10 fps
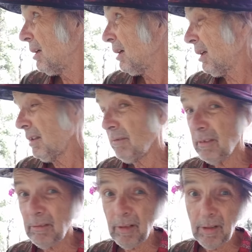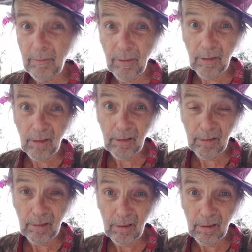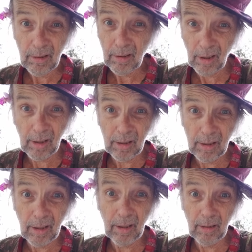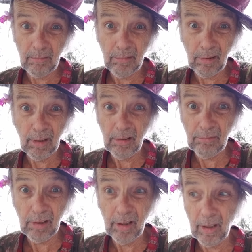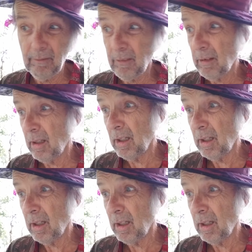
I live in a rainforest. I gotta take an umbrella wherever